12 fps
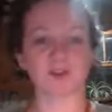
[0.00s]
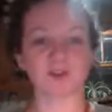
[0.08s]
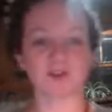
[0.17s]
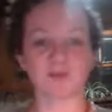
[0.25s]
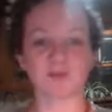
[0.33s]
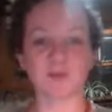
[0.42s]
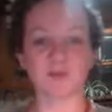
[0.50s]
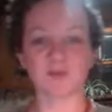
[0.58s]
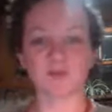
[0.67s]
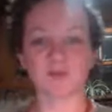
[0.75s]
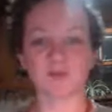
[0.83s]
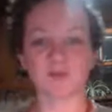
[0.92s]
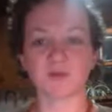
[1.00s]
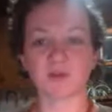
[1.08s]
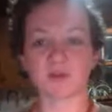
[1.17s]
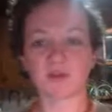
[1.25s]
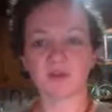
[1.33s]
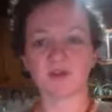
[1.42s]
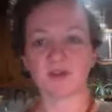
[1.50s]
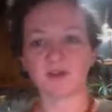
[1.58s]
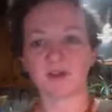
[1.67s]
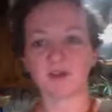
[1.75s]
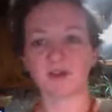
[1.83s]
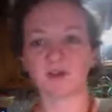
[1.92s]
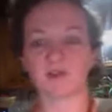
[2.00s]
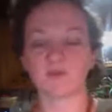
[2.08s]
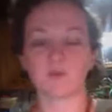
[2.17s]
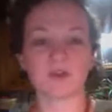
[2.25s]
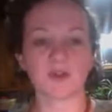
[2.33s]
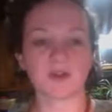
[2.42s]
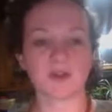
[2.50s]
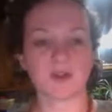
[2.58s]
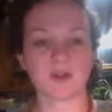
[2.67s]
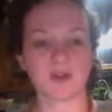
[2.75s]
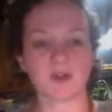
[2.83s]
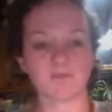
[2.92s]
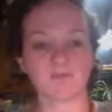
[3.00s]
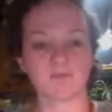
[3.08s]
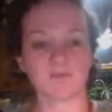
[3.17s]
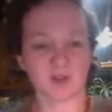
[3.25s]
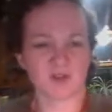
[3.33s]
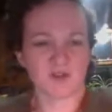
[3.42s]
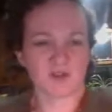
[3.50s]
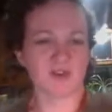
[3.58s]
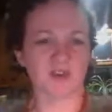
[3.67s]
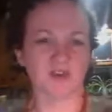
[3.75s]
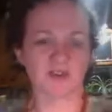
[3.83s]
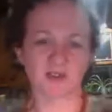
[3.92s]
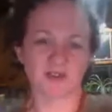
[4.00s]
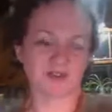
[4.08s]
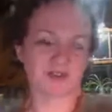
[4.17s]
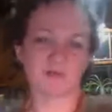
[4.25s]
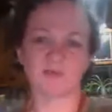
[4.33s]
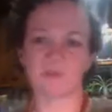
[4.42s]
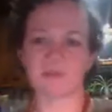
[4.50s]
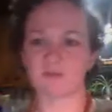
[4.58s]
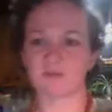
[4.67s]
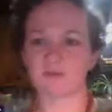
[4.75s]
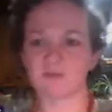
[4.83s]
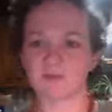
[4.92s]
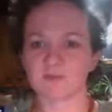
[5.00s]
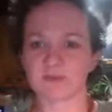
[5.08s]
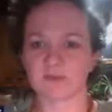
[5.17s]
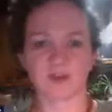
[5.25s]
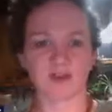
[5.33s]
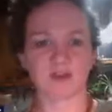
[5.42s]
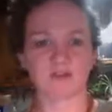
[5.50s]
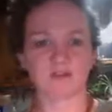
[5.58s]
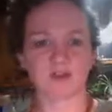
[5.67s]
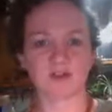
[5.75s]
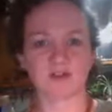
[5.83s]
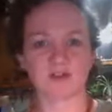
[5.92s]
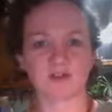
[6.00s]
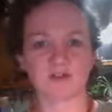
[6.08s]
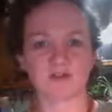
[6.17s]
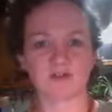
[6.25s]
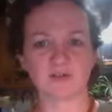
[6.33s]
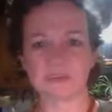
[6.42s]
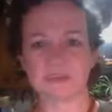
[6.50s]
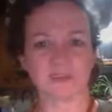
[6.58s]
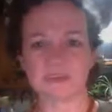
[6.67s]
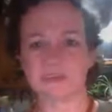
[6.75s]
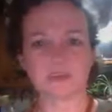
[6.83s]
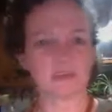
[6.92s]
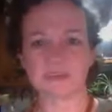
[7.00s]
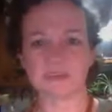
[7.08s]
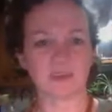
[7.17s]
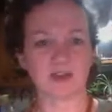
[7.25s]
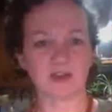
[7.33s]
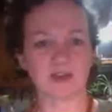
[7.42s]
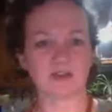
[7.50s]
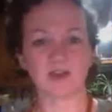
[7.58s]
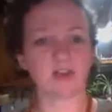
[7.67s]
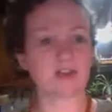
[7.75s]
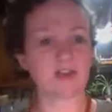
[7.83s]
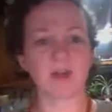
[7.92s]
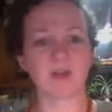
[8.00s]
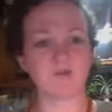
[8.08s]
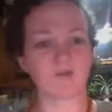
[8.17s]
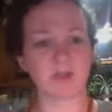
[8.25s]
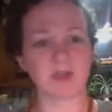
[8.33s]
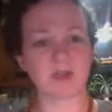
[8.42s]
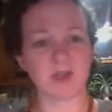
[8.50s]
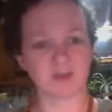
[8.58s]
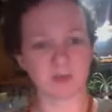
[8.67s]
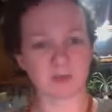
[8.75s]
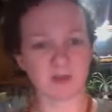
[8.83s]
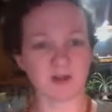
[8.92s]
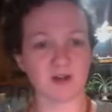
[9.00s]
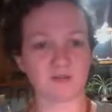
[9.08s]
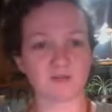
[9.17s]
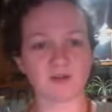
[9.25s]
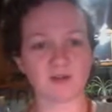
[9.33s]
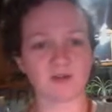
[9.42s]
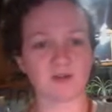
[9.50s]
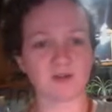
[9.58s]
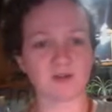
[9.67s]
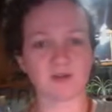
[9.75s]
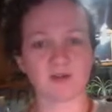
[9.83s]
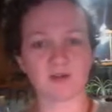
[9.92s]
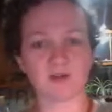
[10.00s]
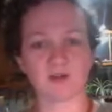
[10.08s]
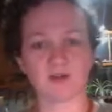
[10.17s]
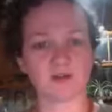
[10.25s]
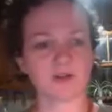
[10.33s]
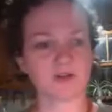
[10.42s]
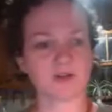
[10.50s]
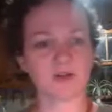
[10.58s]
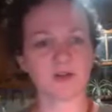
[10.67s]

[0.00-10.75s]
of the fruit, avoid the arsenic unless, you know, that's kind of what you're into. You didn't get that from me when the cops come and knock on your door.